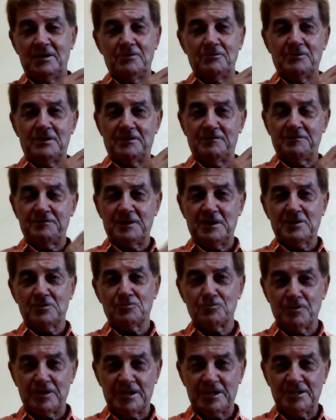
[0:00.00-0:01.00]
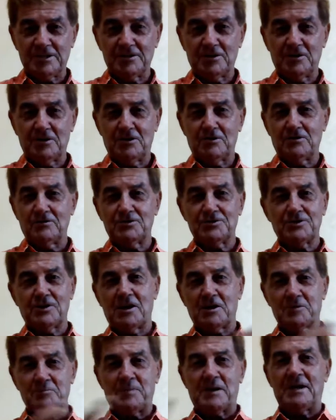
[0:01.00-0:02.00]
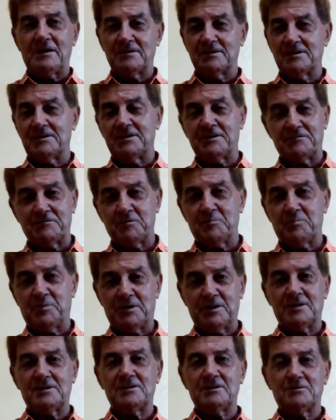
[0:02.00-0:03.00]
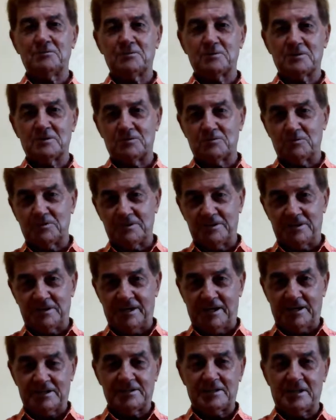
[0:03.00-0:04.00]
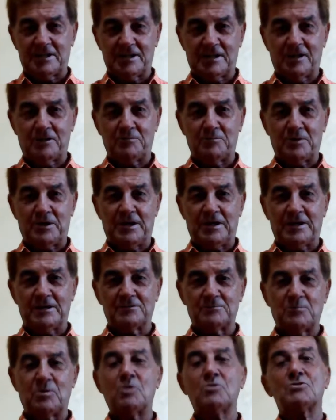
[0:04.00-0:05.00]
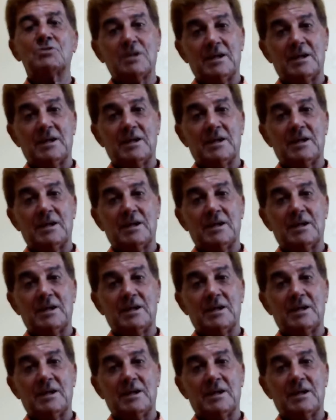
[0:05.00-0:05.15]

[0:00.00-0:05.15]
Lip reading: We have things ready to go, stockpiled in different parts of the world where the next outbreak is most likely